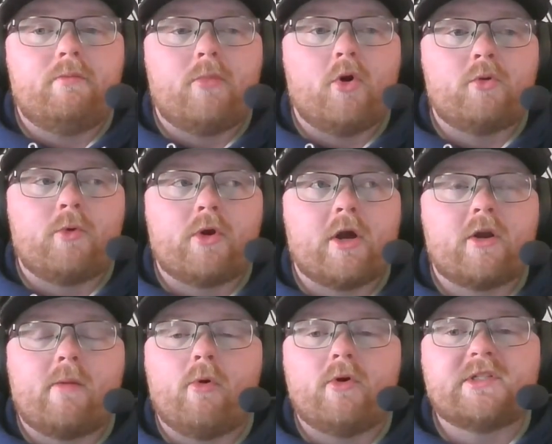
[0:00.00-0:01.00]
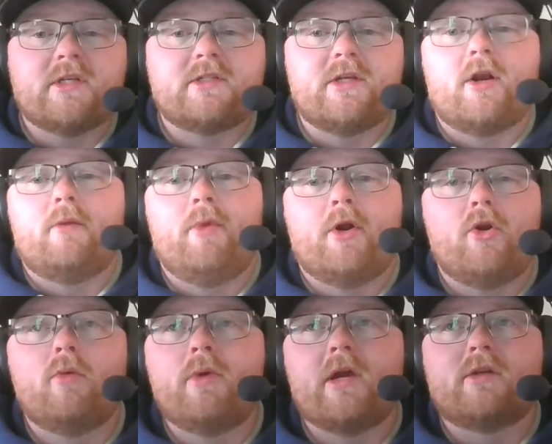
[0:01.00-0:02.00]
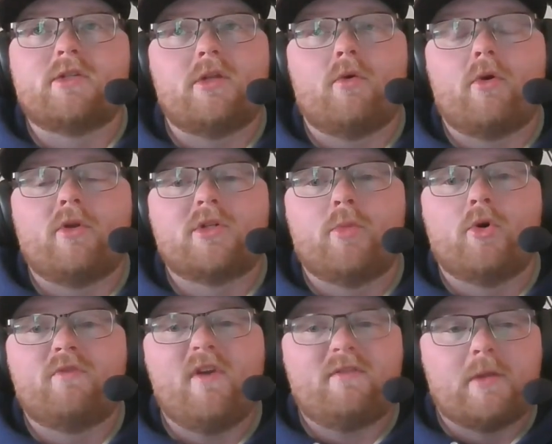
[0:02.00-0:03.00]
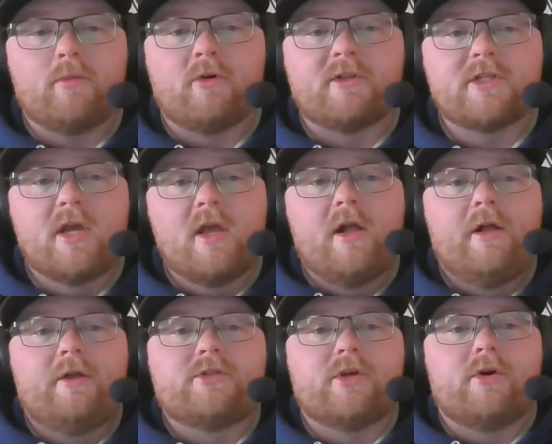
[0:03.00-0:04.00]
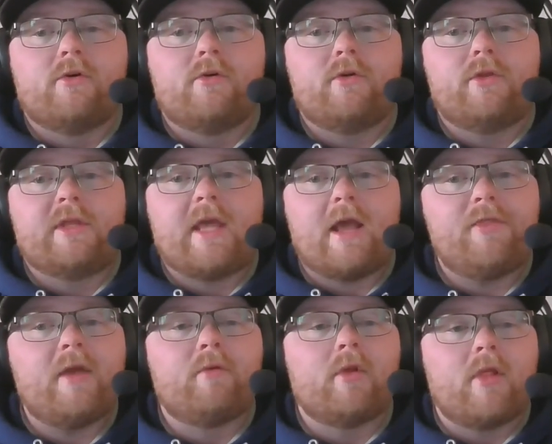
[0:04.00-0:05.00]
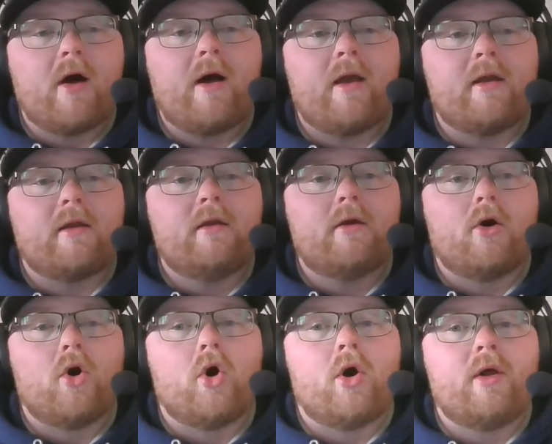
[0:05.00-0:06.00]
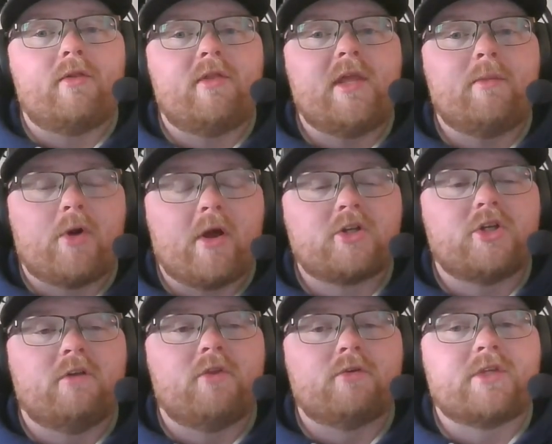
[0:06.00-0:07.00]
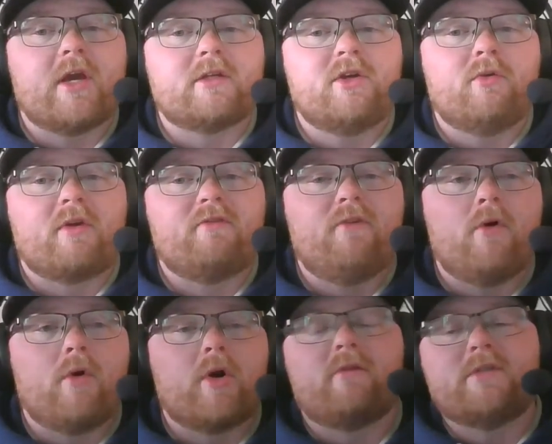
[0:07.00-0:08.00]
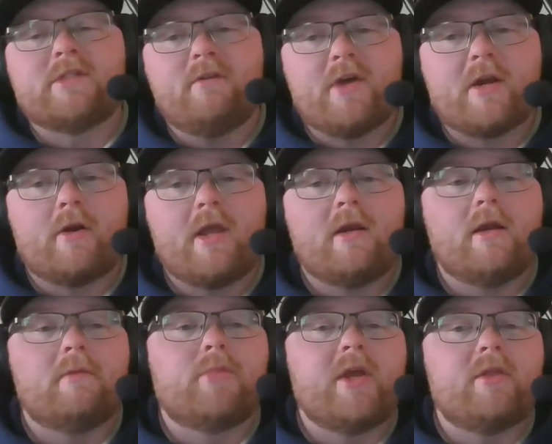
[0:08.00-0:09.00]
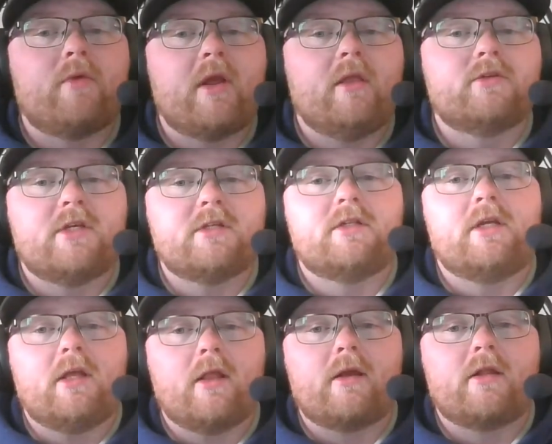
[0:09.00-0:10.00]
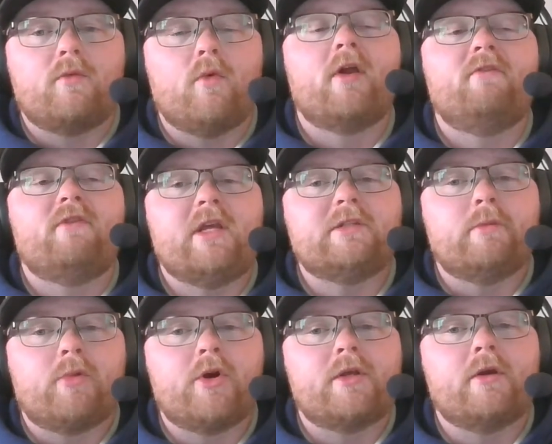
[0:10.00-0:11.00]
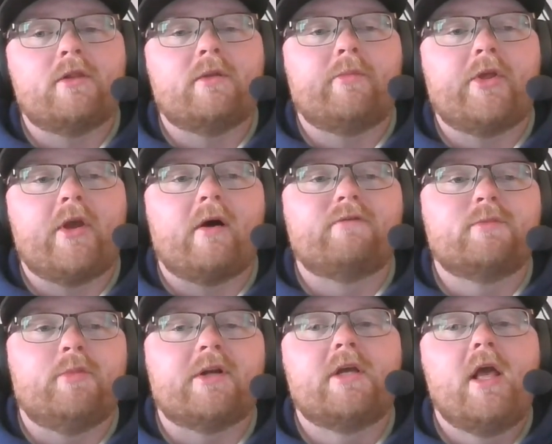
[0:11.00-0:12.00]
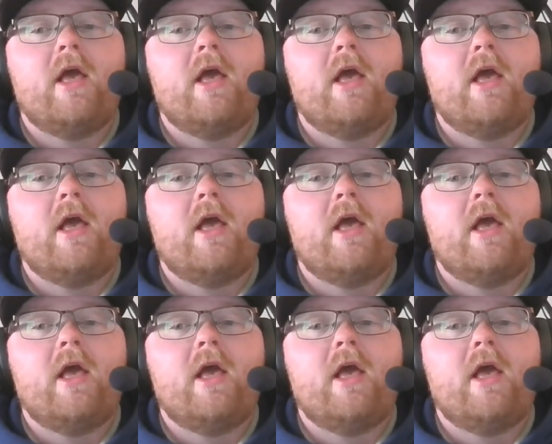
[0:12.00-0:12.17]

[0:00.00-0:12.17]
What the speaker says: both broke 100 points this year, but nobody else in the Oilers broke 50 points. So can they rely on the production of those guys going forward? Obviously, Evander Kane didn't play in the regular season. He likely would have, and he's been pretty good in the playoffs. But